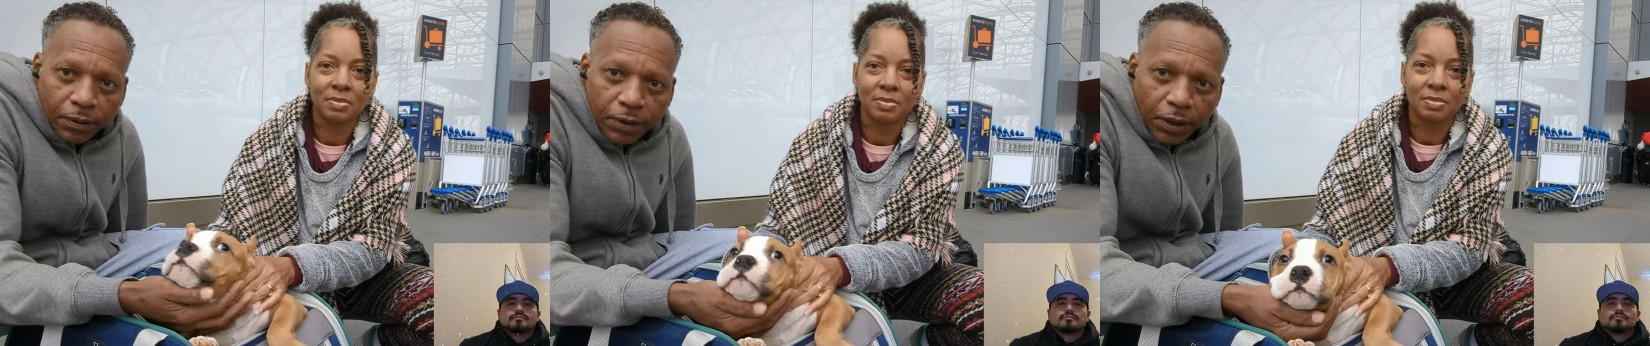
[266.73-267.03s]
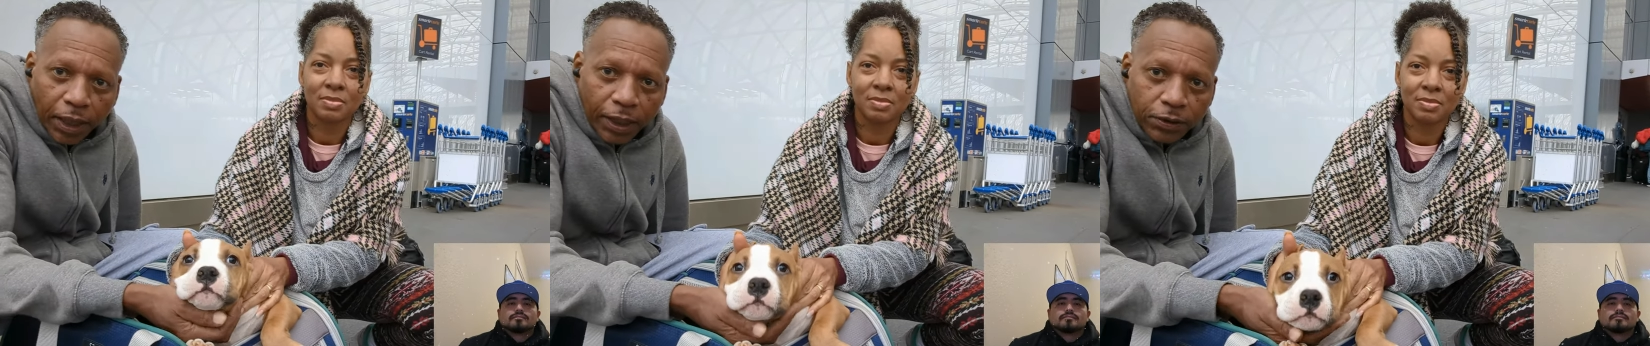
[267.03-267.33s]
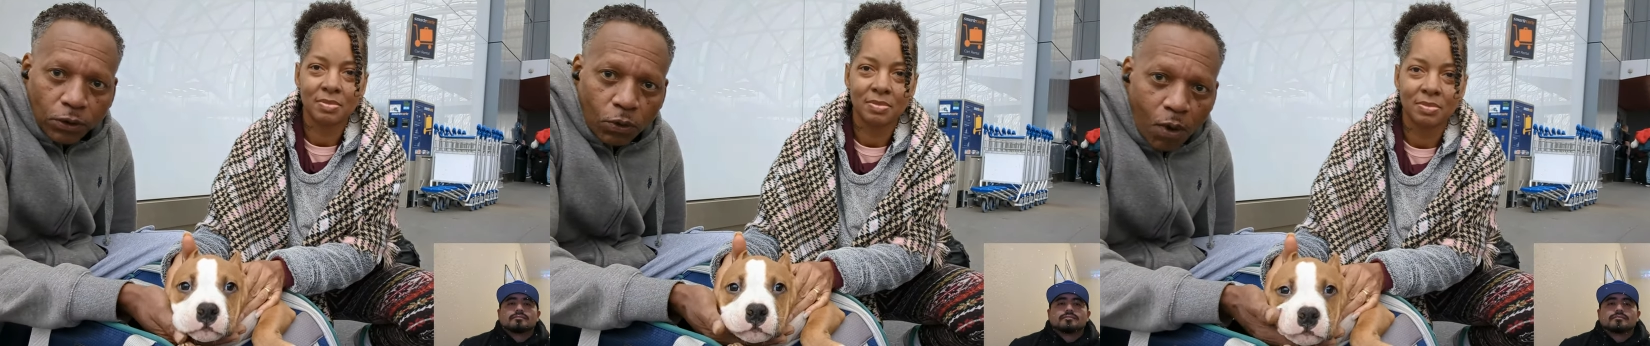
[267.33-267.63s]
Speaker 1: Look
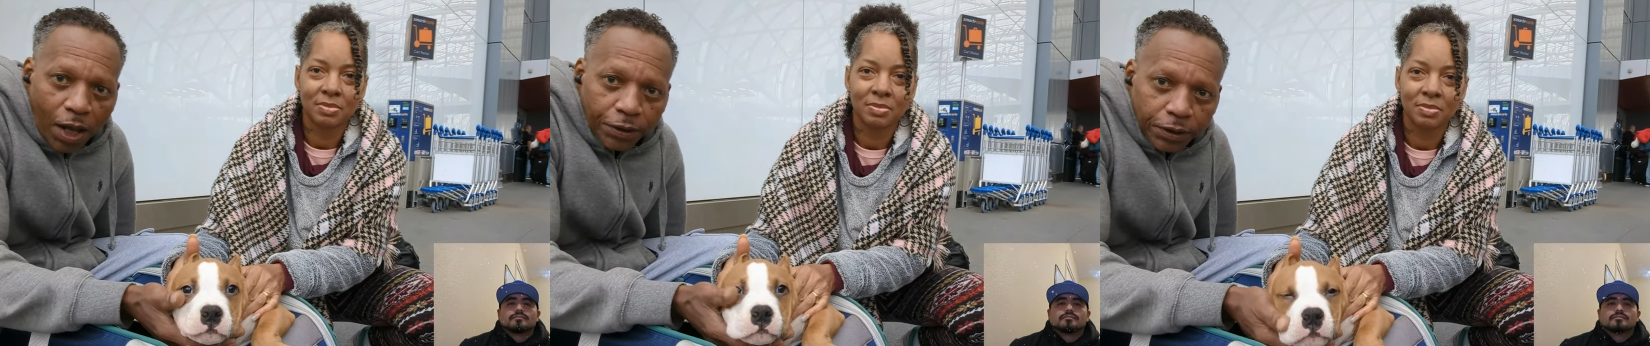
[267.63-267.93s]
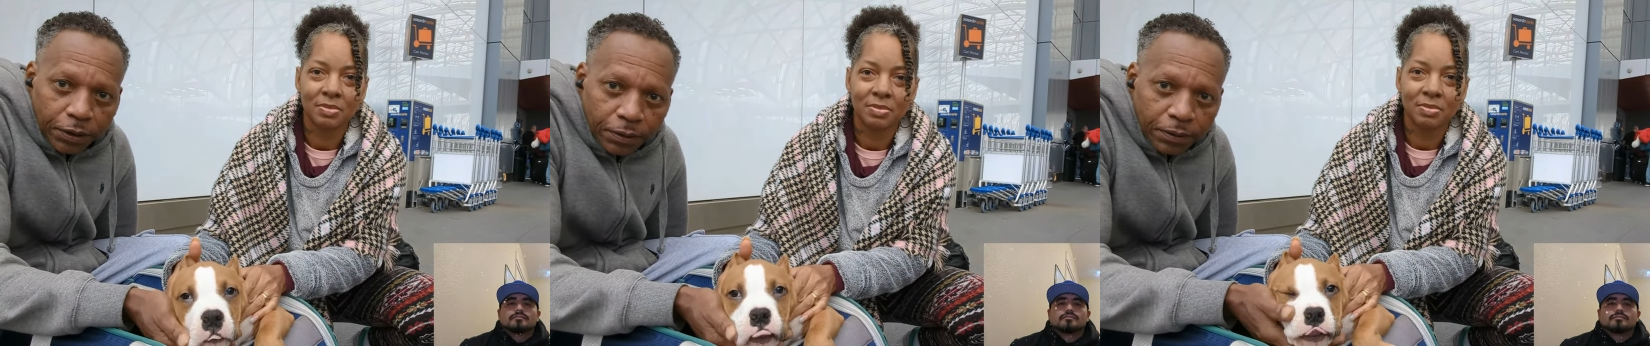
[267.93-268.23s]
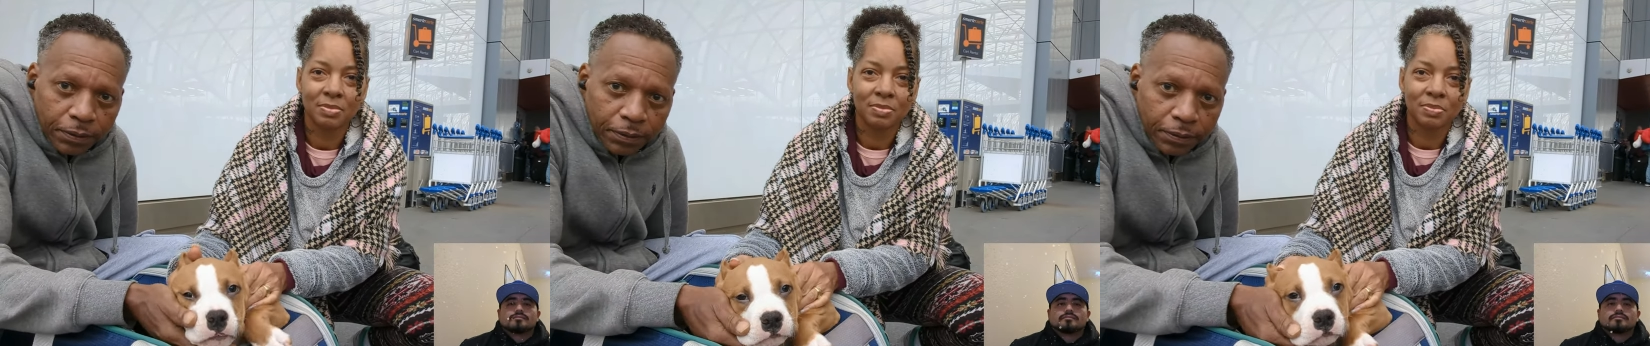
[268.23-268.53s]
at the quality.
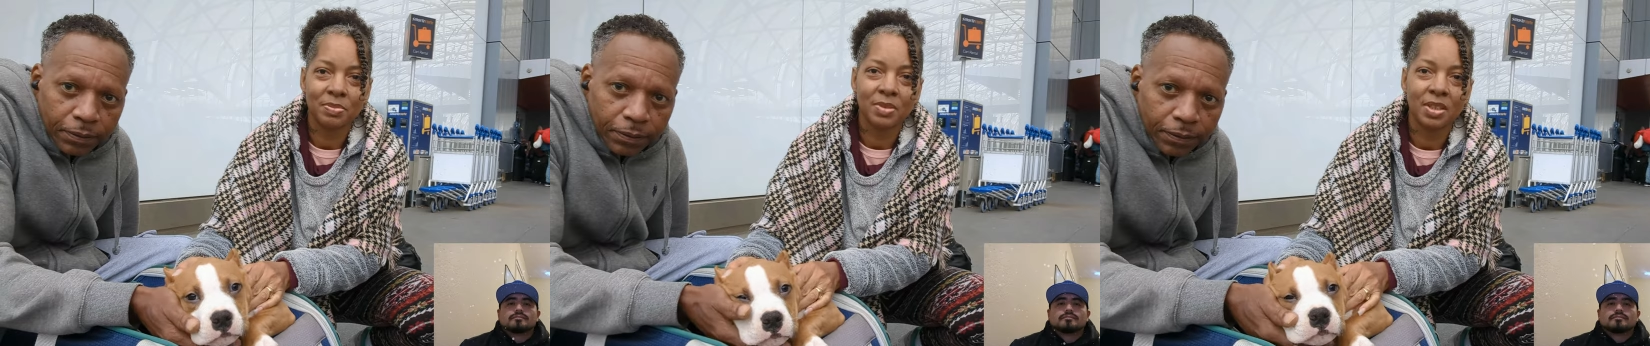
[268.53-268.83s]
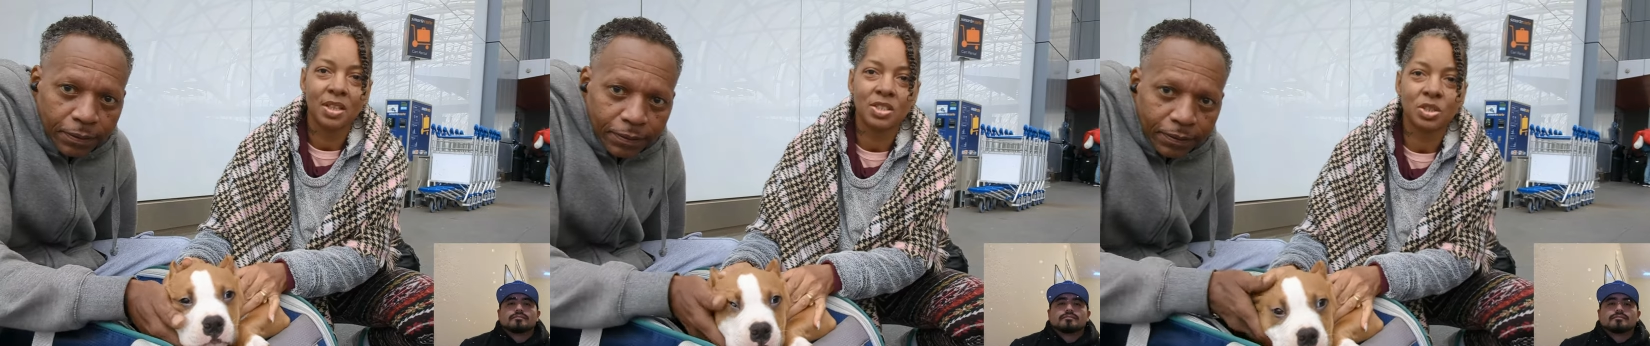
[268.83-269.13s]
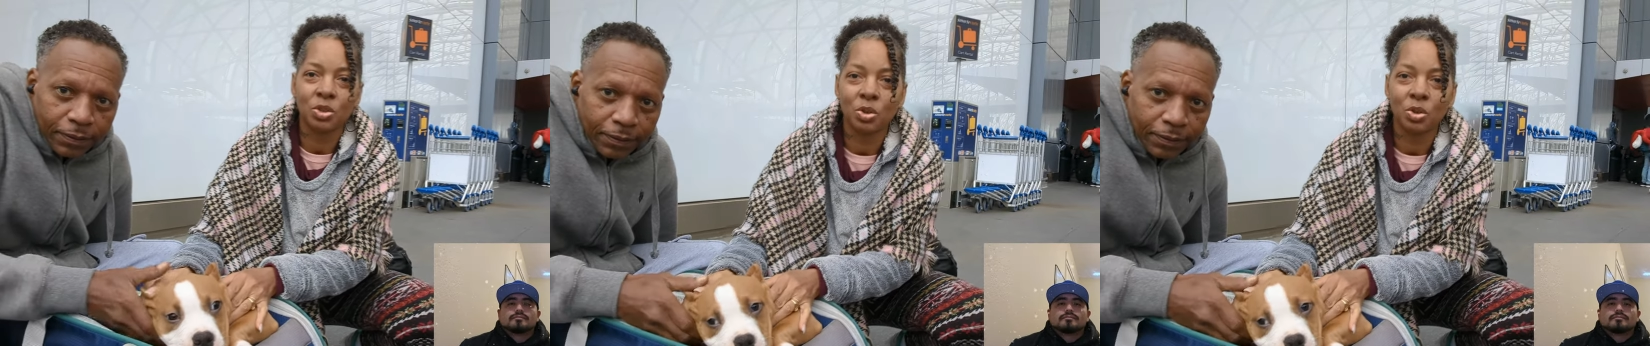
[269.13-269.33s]
He's